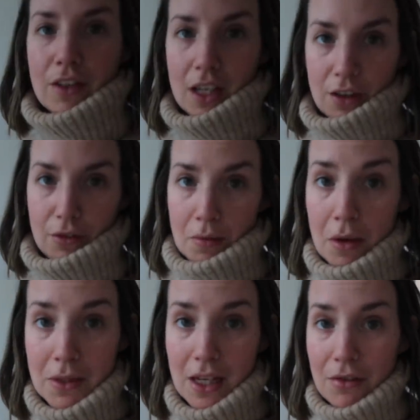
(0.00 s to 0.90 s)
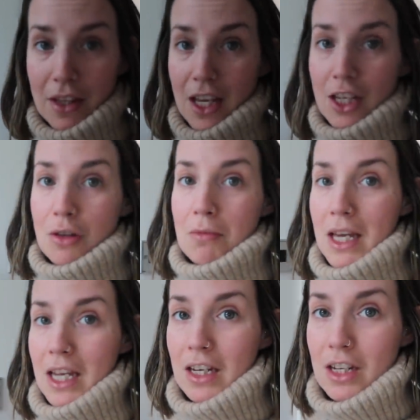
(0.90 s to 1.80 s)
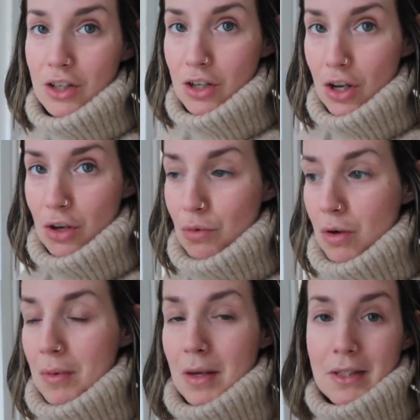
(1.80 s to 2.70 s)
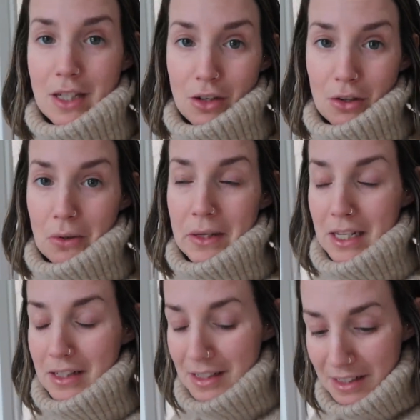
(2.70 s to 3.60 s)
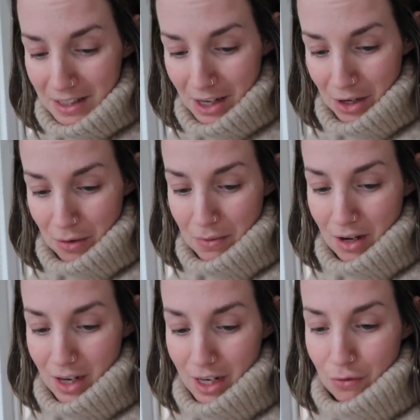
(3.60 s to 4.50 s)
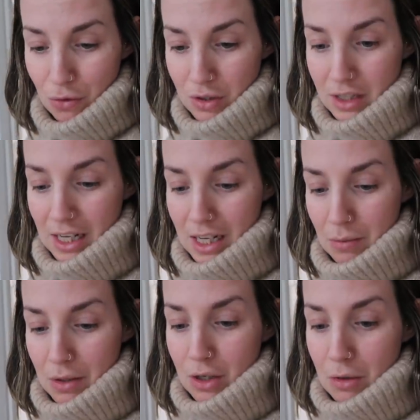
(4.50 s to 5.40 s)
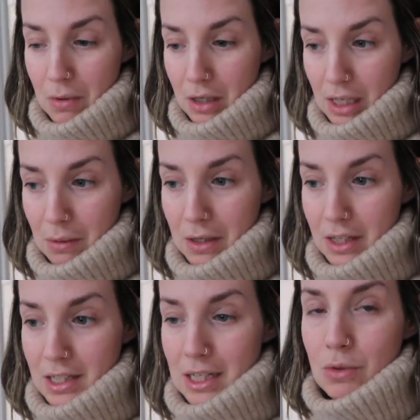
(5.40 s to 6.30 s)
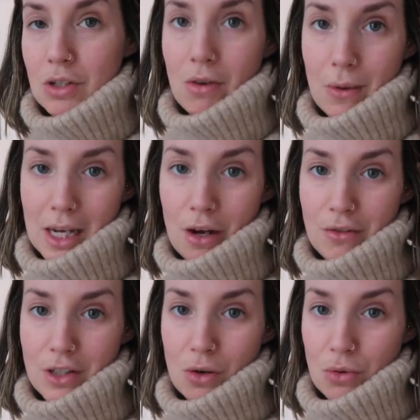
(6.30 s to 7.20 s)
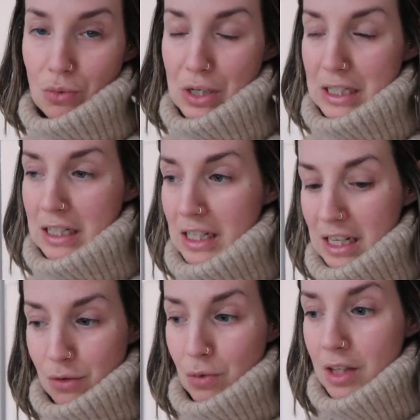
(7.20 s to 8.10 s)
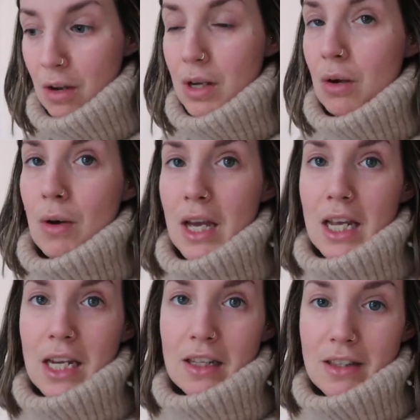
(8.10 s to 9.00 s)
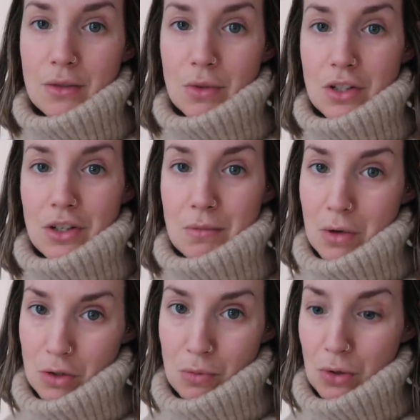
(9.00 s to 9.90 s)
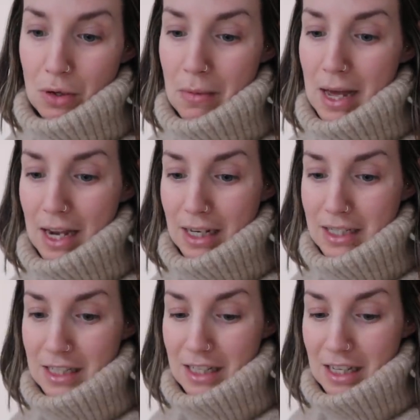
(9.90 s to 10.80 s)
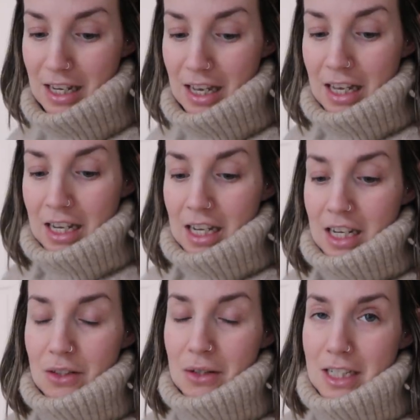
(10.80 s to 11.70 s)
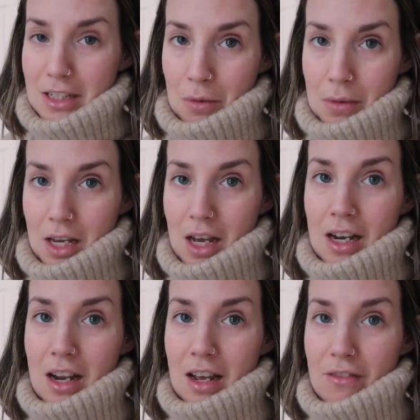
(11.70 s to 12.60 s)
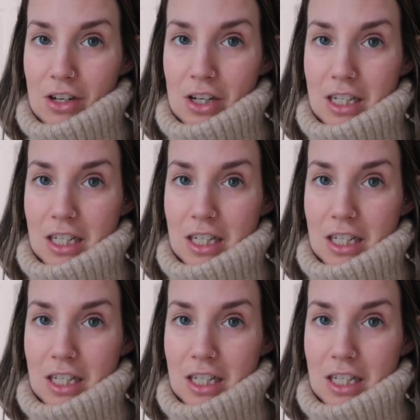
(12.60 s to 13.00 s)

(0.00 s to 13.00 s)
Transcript: For any of you mums out there, you may know what a Babyzen Yoyo is. I have ordered Gabe a new buggy because he was growing out of his old one. And with going away, this one's just much more compact. So I need to open that and have a look